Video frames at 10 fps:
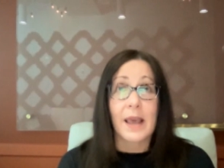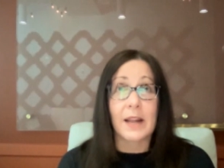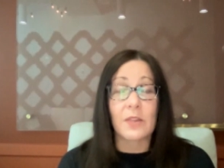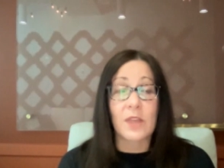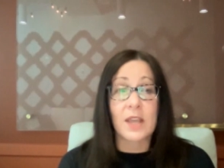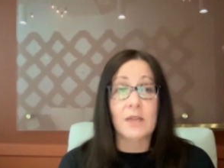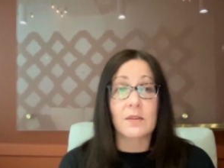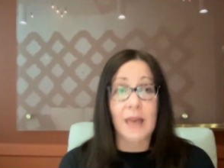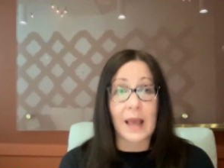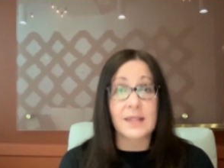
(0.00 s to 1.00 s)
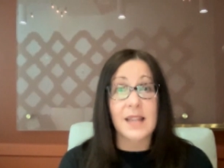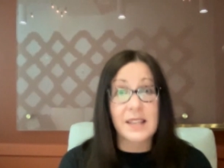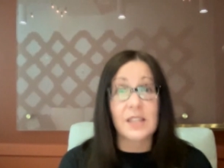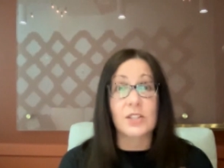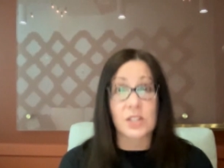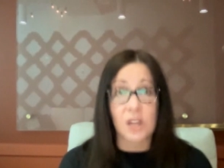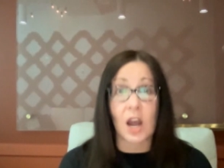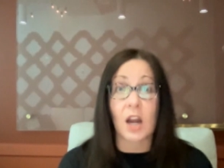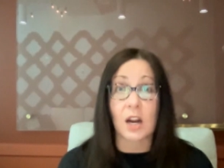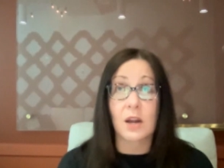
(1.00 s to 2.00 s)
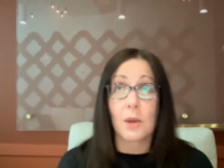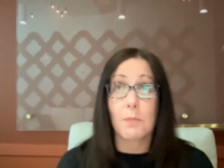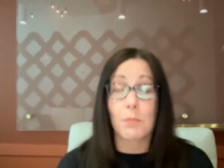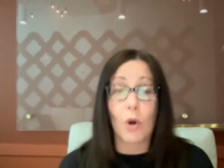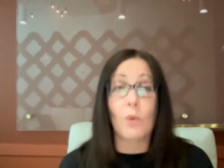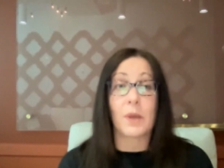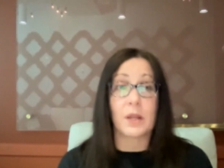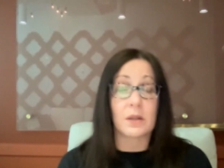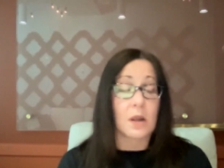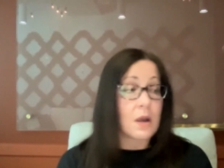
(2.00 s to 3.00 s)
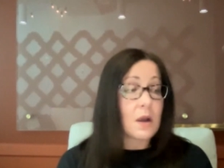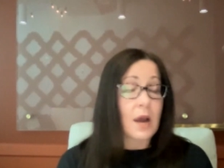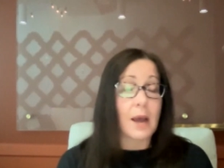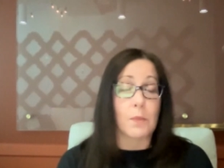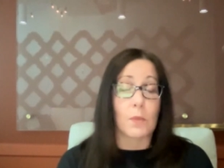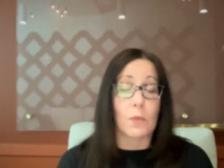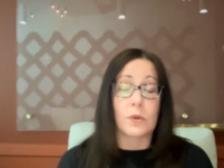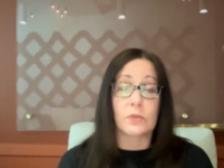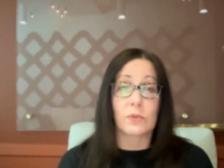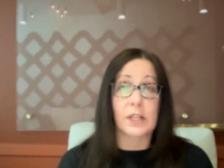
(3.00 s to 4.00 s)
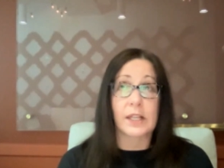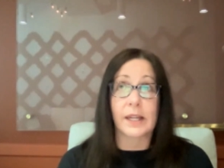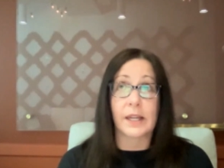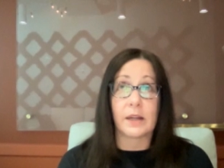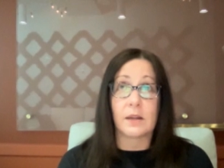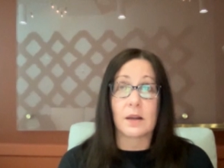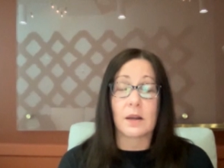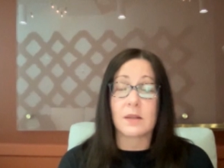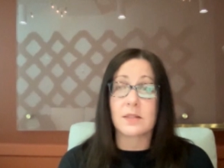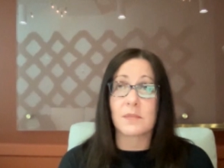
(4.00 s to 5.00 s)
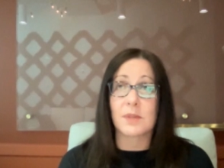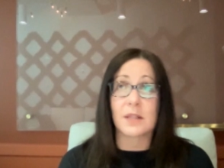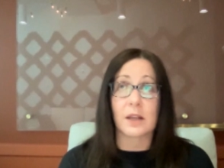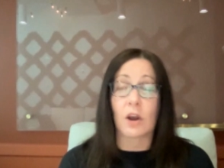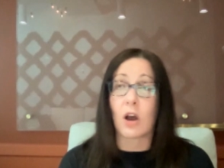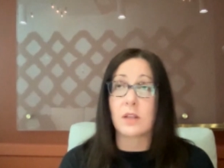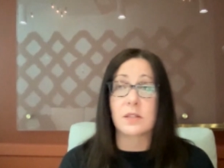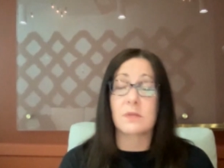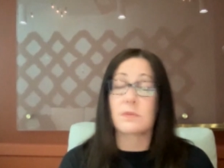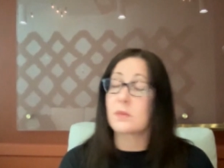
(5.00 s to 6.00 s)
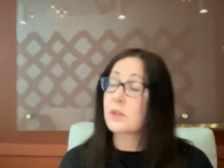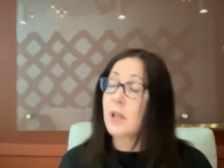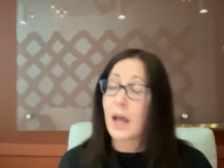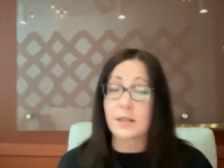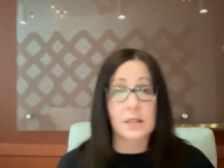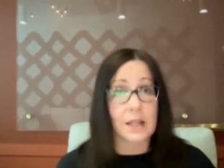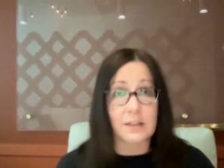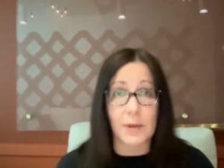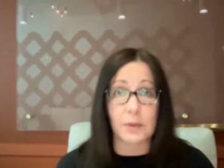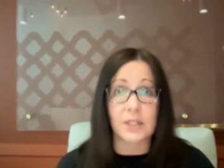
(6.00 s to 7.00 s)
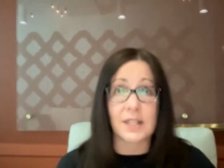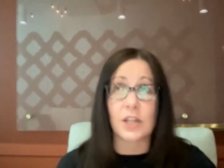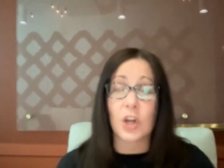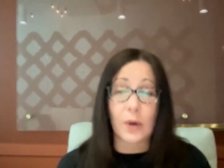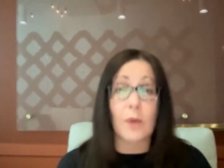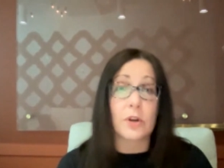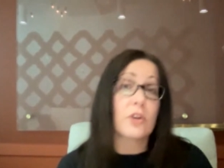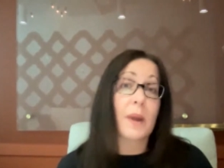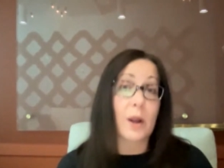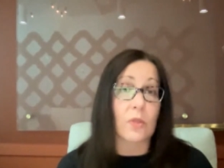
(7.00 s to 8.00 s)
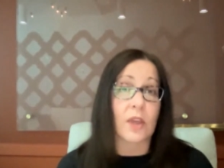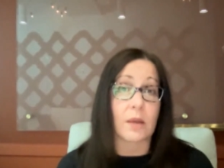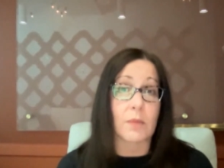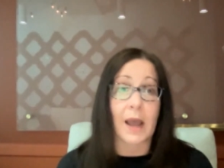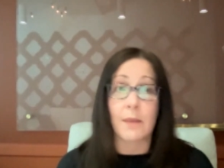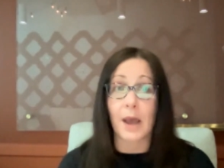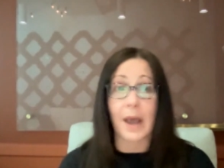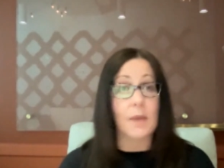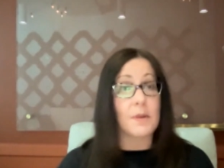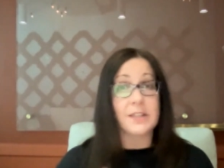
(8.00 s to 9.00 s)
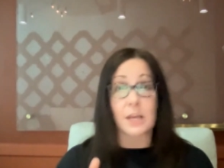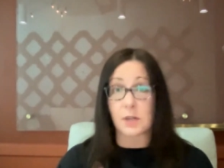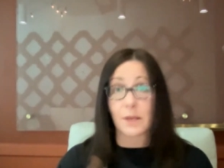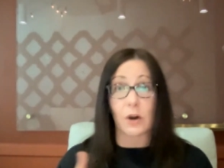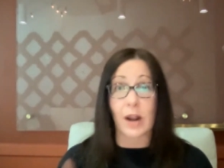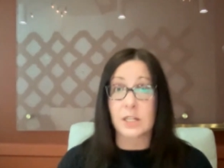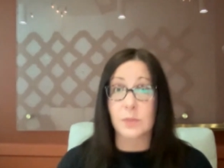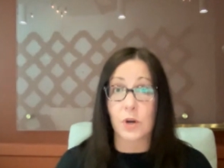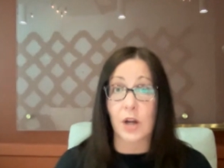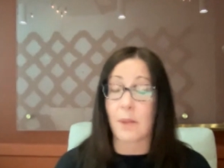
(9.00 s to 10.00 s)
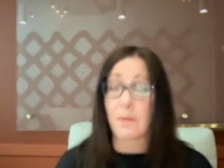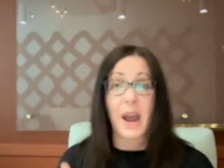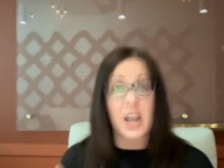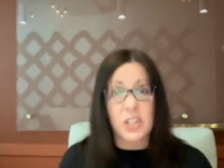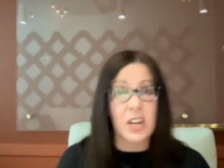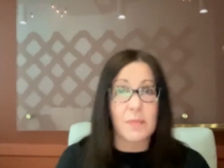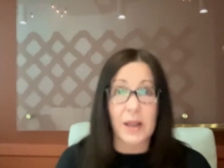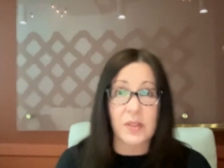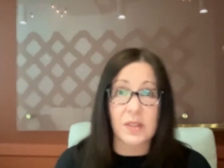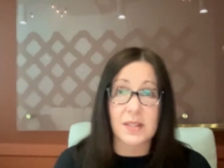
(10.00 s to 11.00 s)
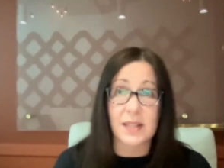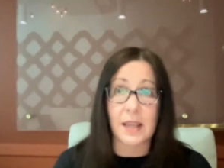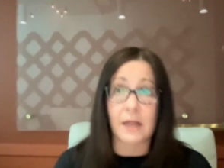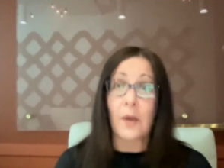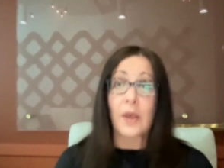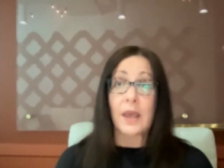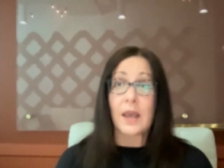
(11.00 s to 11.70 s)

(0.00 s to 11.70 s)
And I think that taking stock moment um, was really uh, something that caused lots and lots of people to say, you know what, I want to do my own thing. I'm I'm a subject matter expert. I'm passionate about this thing.